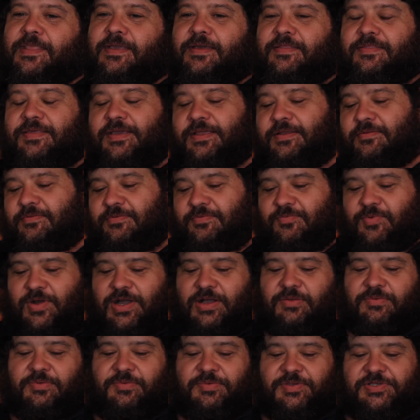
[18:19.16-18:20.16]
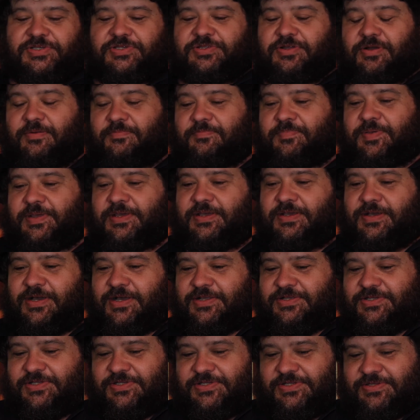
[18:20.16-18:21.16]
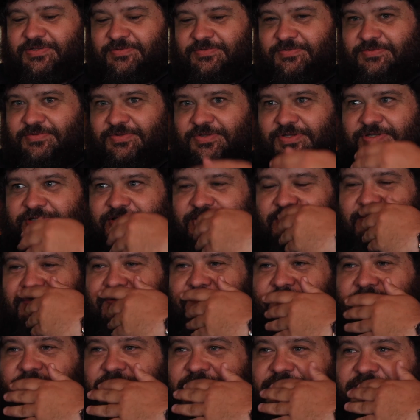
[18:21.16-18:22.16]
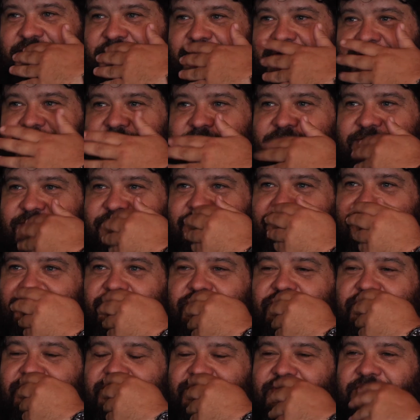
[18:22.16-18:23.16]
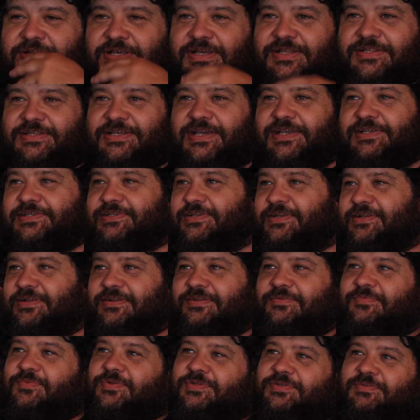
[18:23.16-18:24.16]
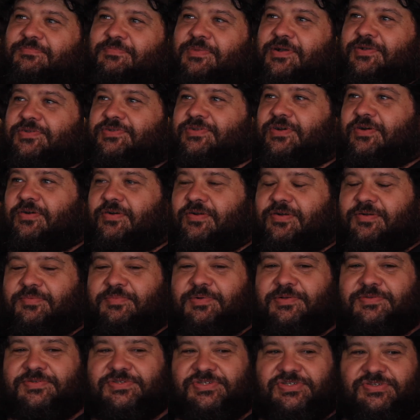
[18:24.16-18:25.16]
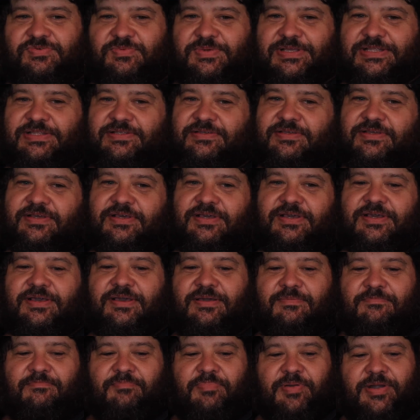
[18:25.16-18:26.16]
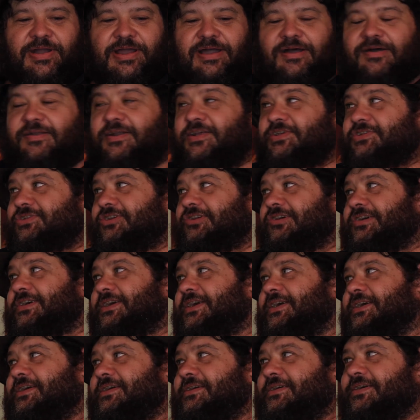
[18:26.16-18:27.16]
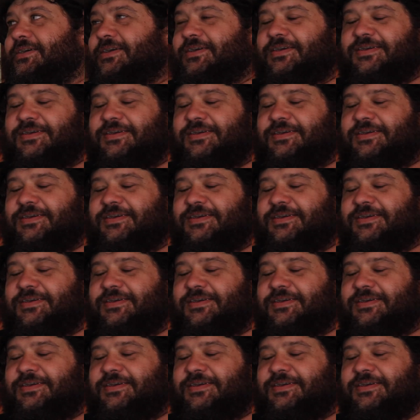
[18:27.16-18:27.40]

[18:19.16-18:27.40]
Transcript: then while we were stomping, I just took some of this juice and I tasted it, and it was the most horrible, sweet, brownish looking